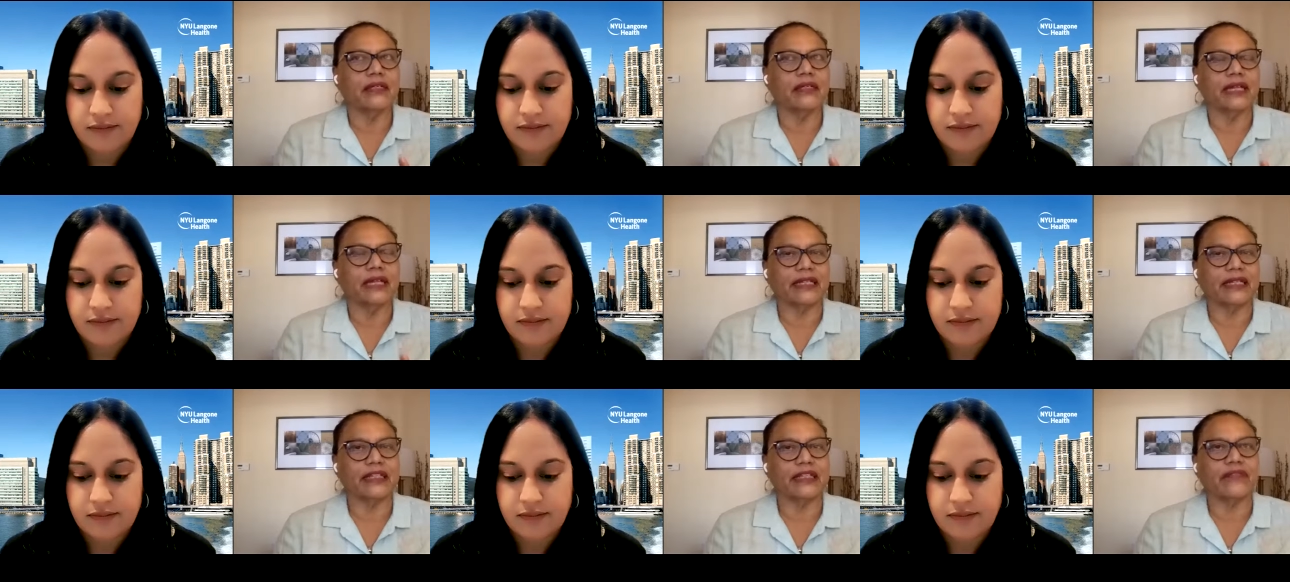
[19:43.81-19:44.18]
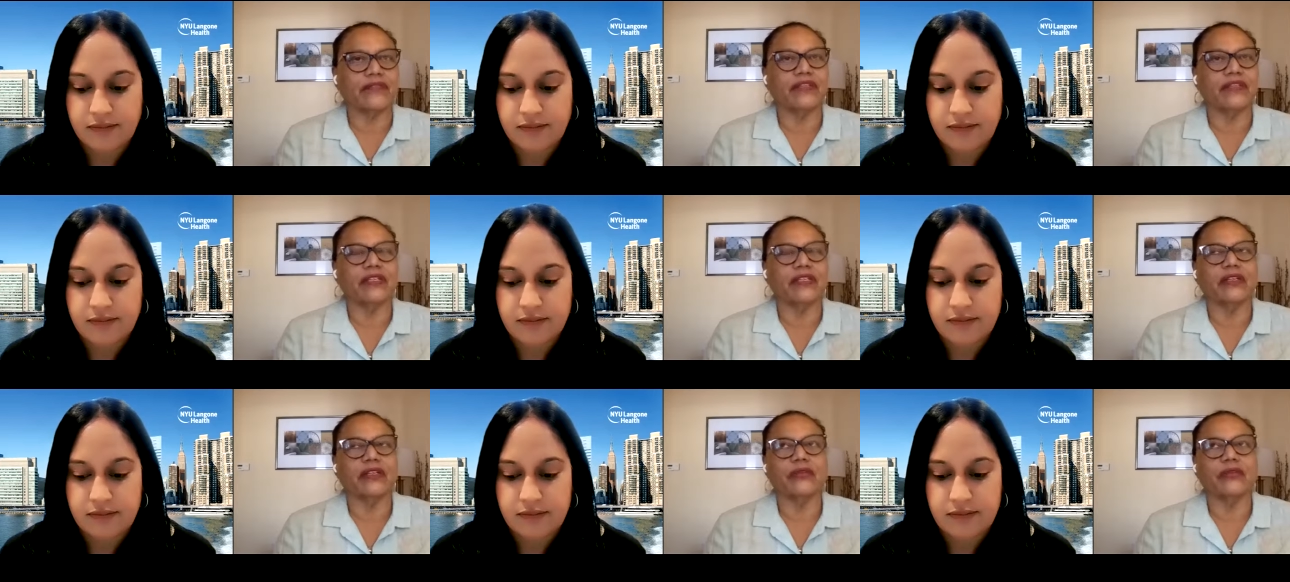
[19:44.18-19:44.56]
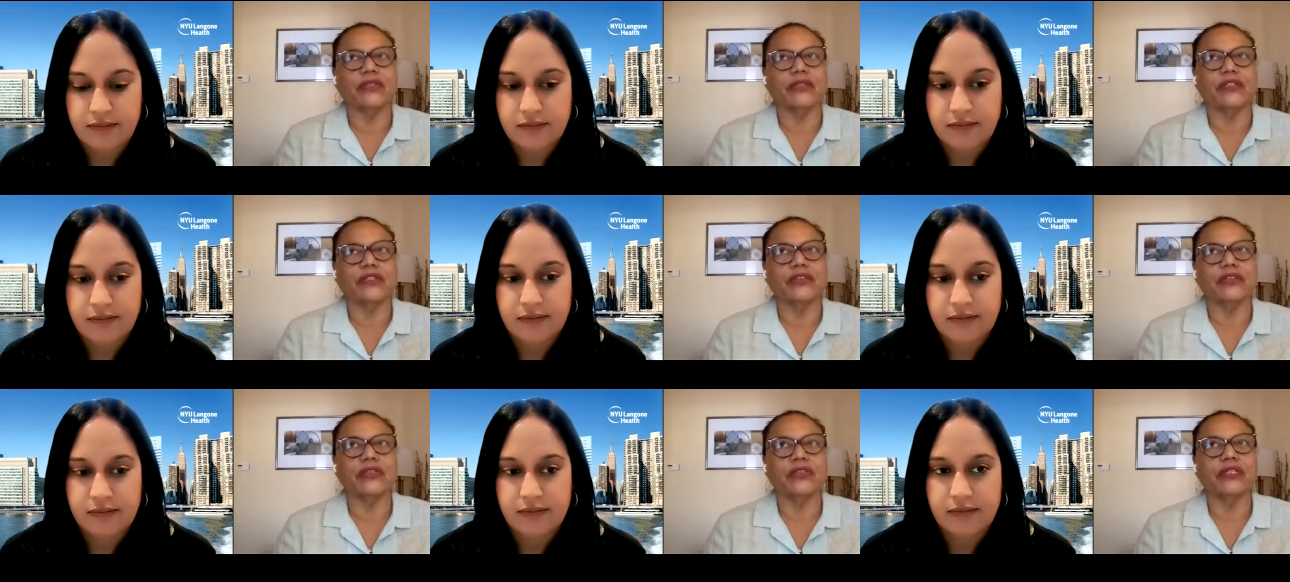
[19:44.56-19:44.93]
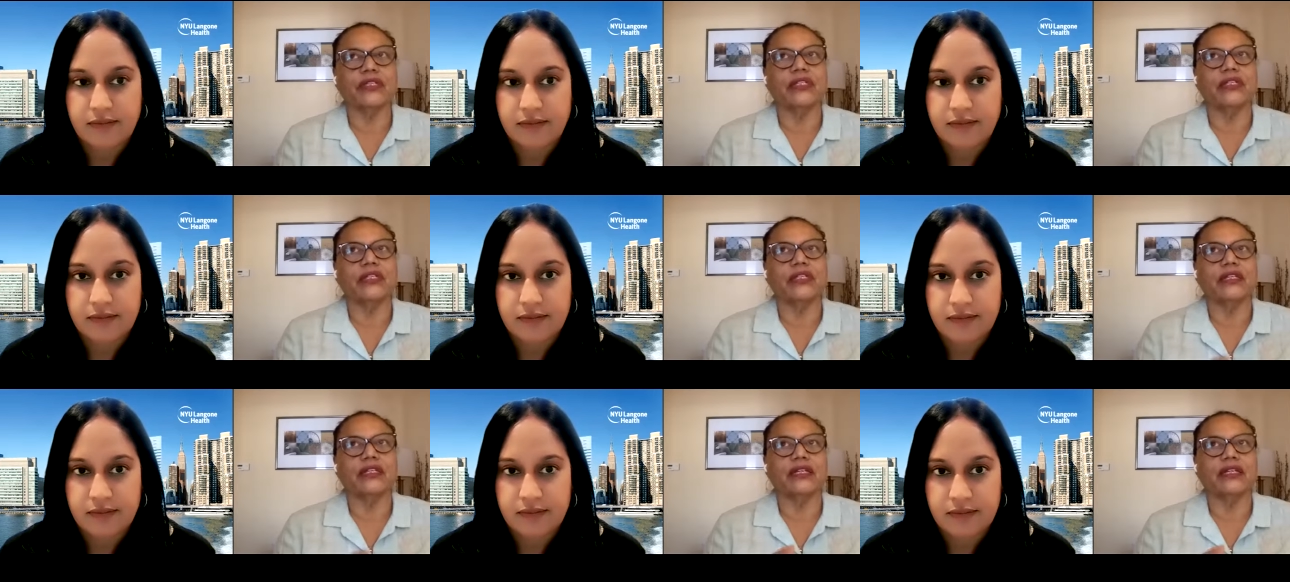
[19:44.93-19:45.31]
Speaker 1: an activity that we're
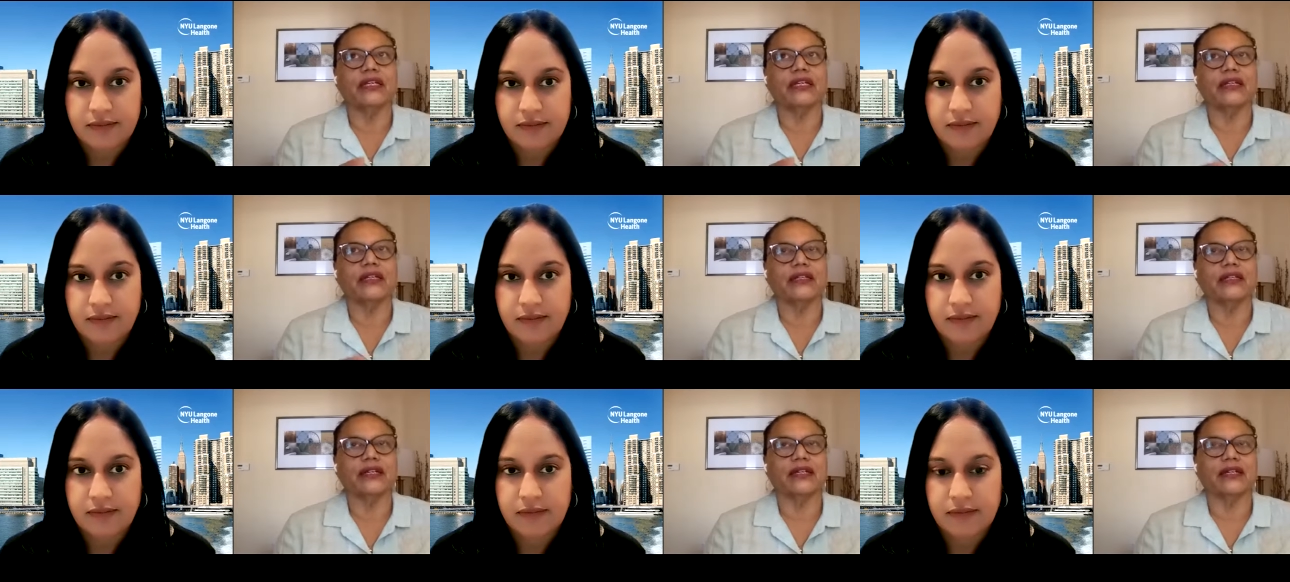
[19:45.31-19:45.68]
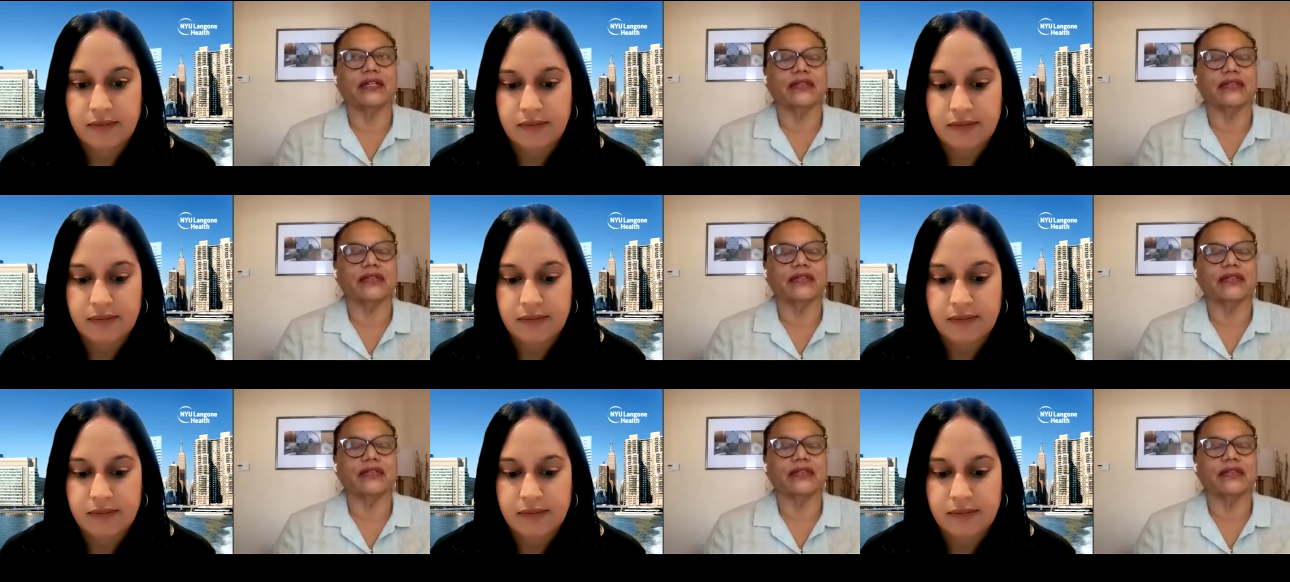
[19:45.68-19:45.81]
doing that